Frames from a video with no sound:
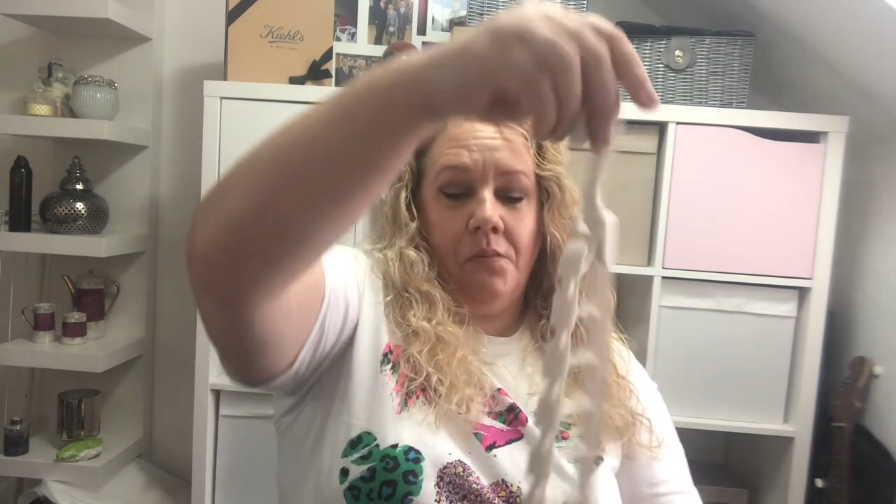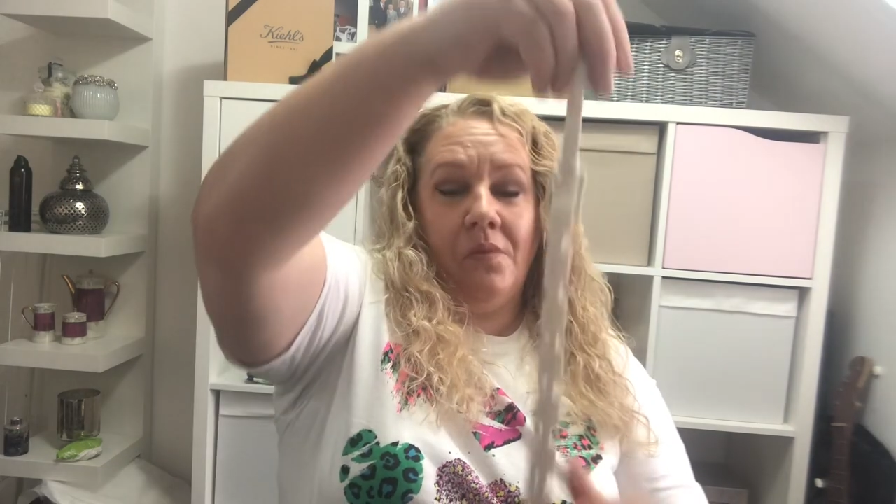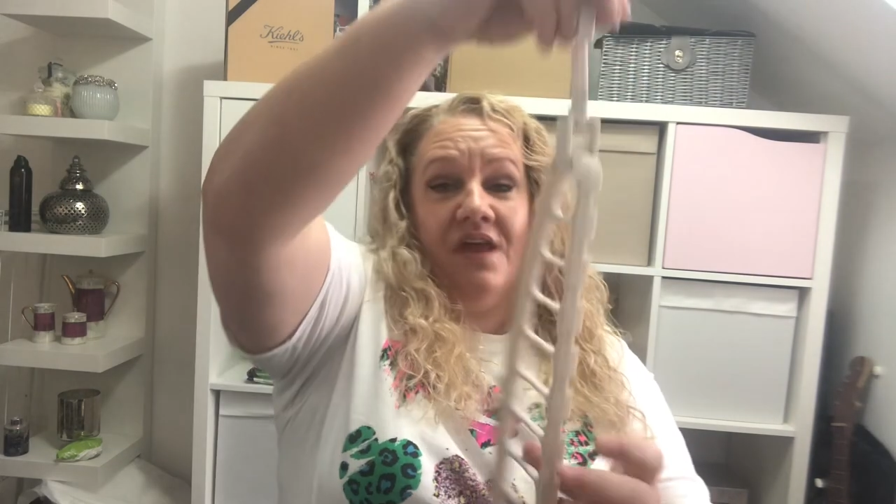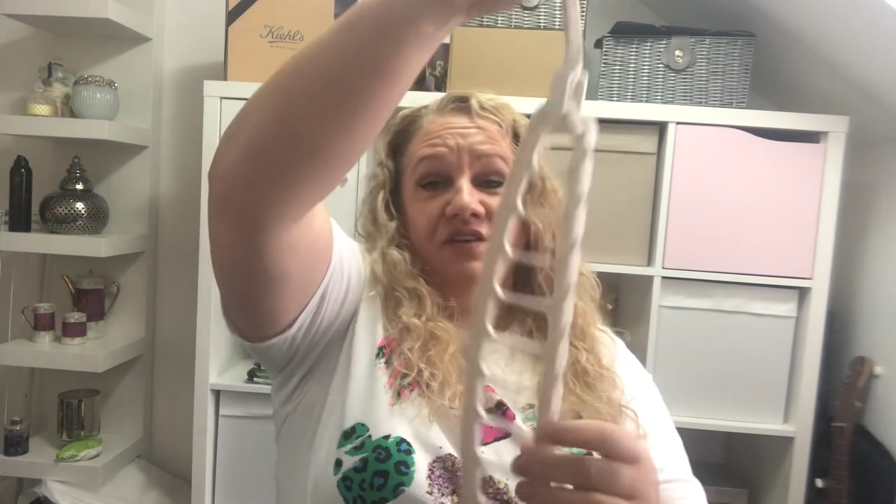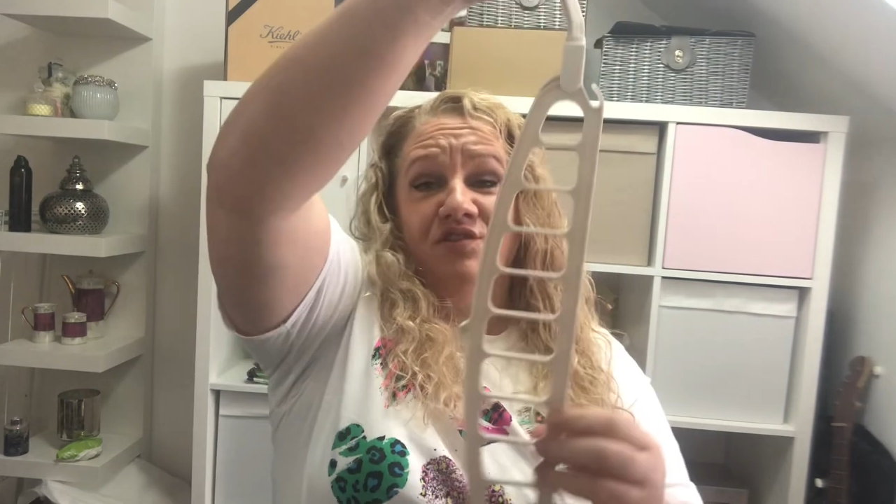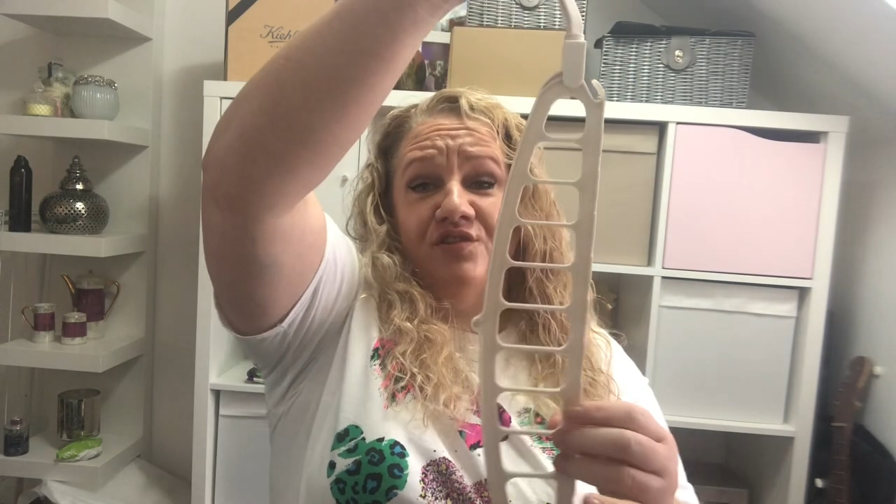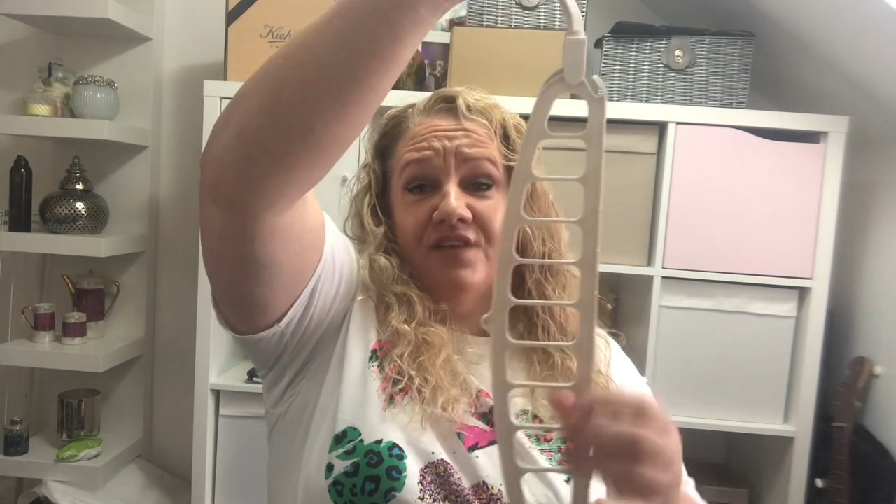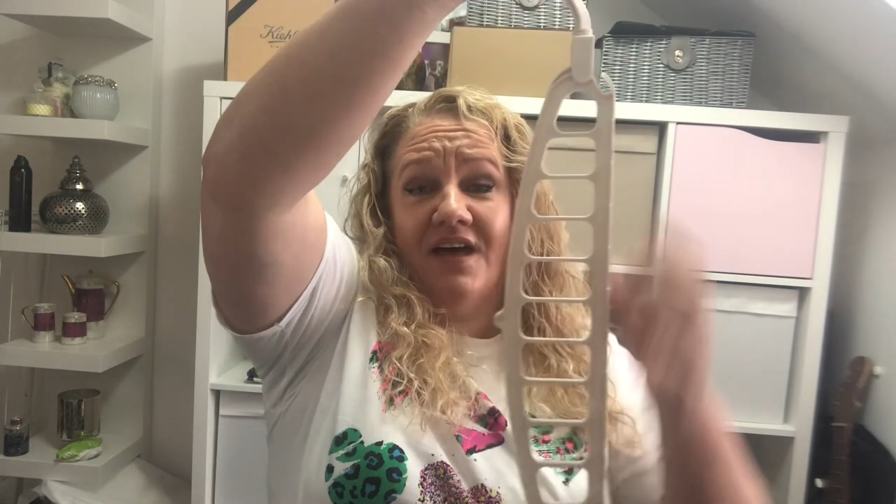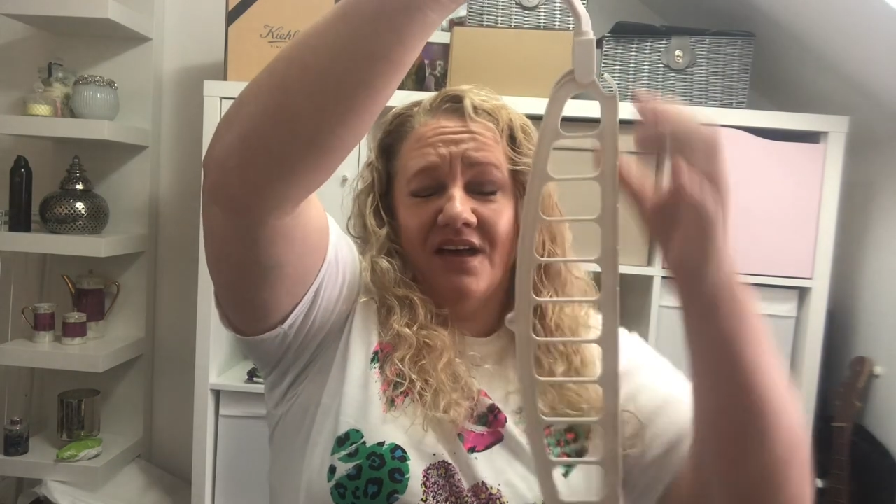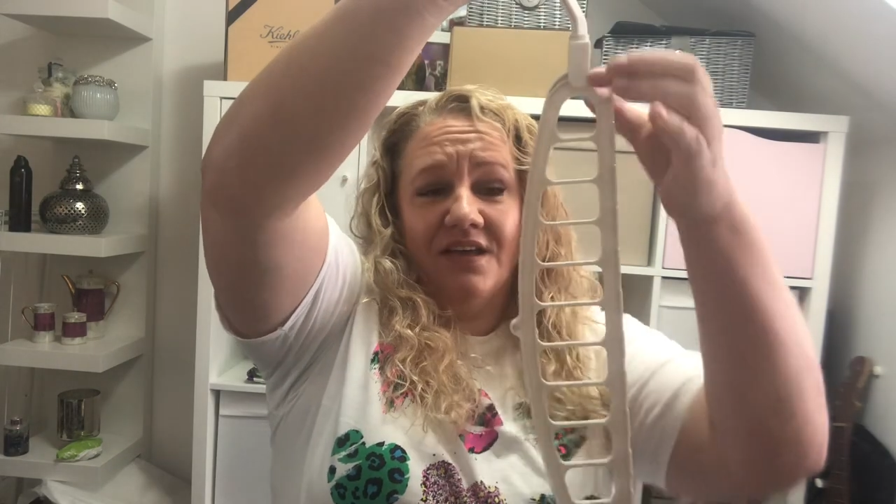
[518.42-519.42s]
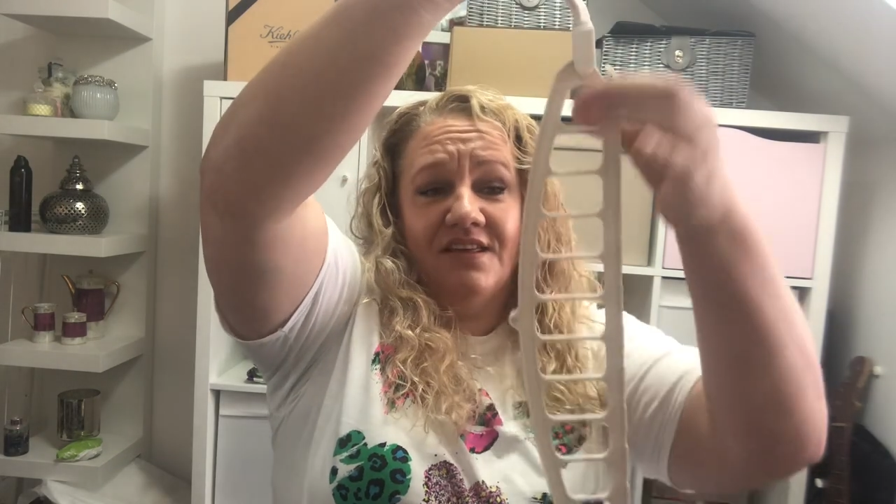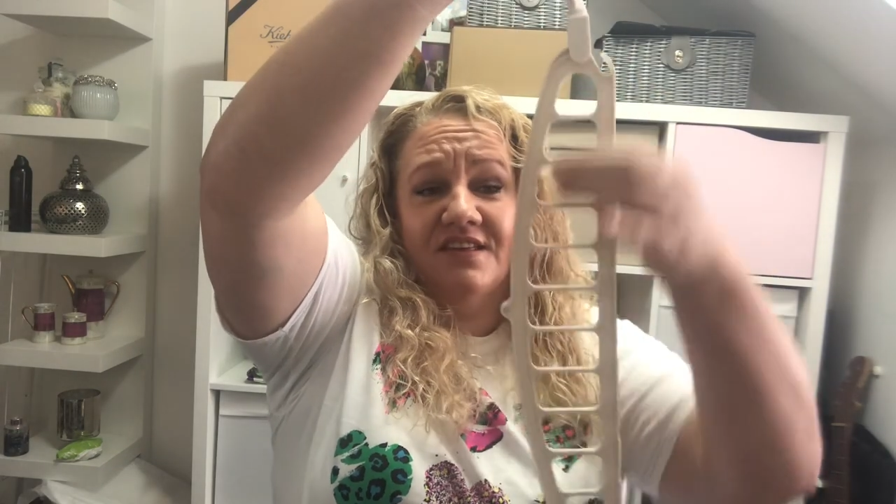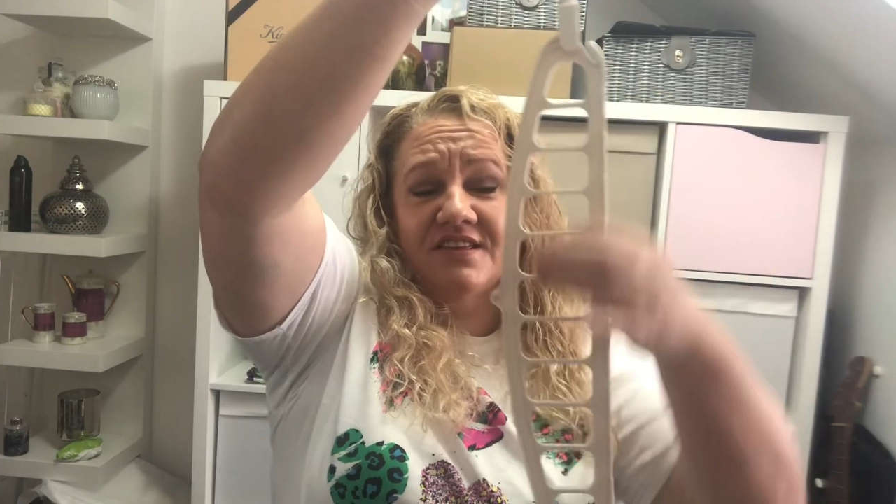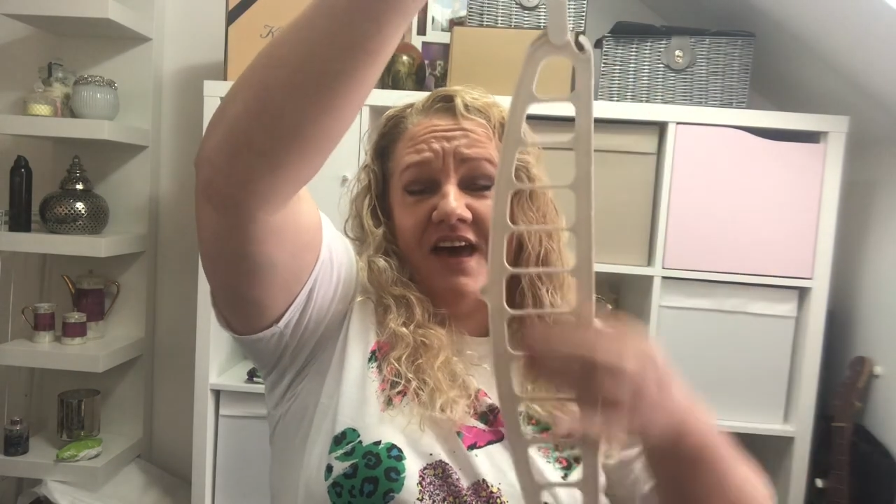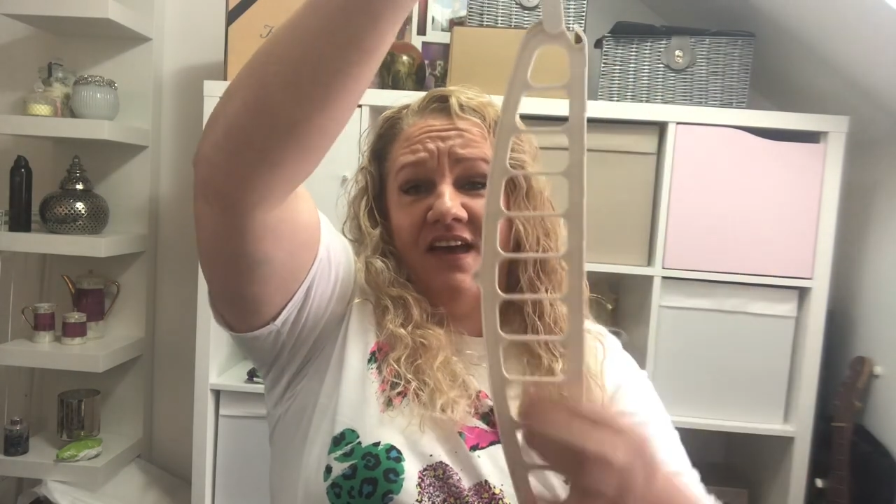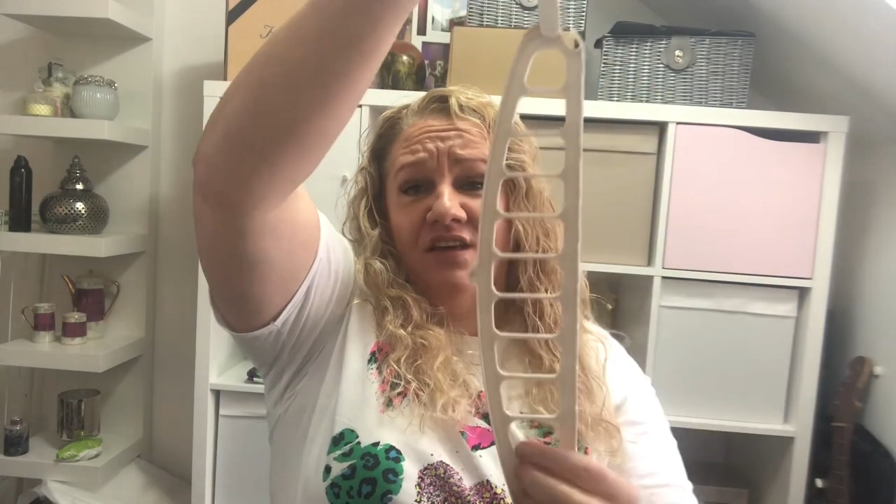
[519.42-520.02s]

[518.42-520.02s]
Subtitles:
you do that and you tie